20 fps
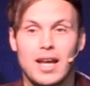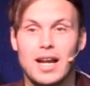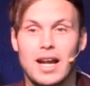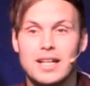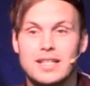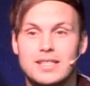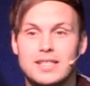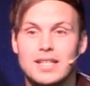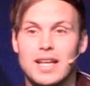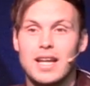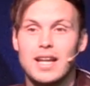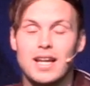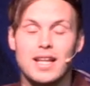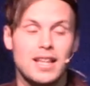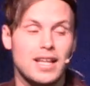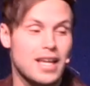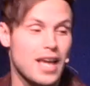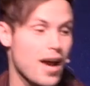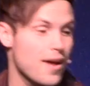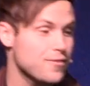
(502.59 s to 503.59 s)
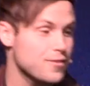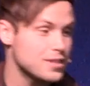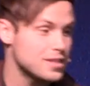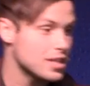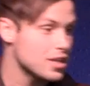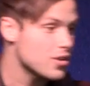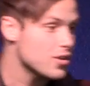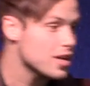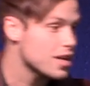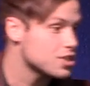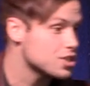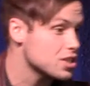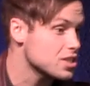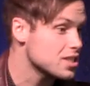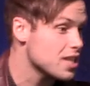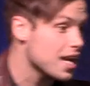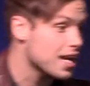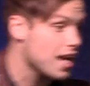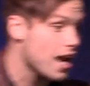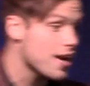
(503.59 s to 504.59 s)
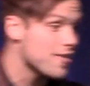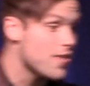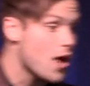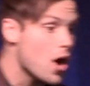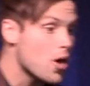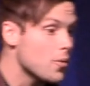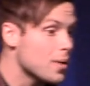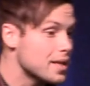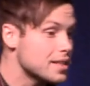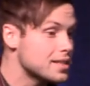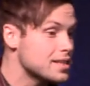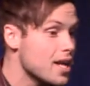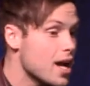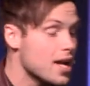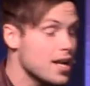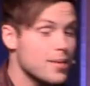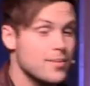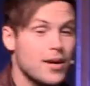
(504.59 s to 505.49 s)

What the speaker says: And I sit in the cafeteria just like I've always done.